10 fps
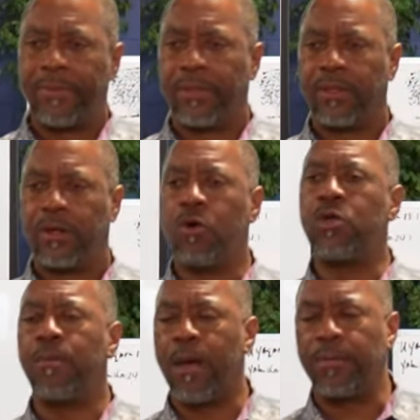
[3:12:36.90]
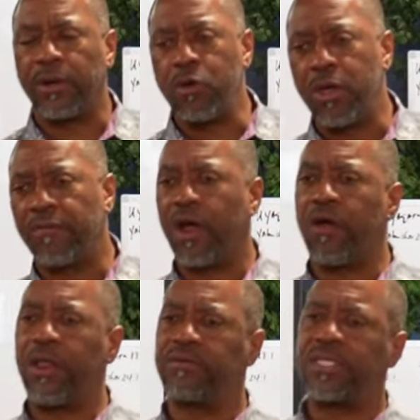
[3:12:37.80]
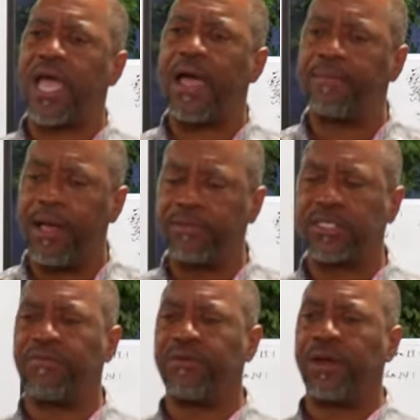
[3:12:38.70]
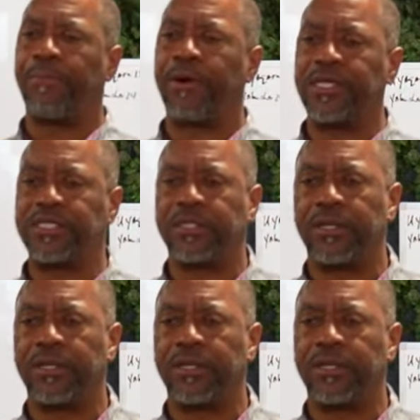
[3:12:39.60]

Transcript: Who you remember, who you ever heard them say, I'm, I'm suffering depression?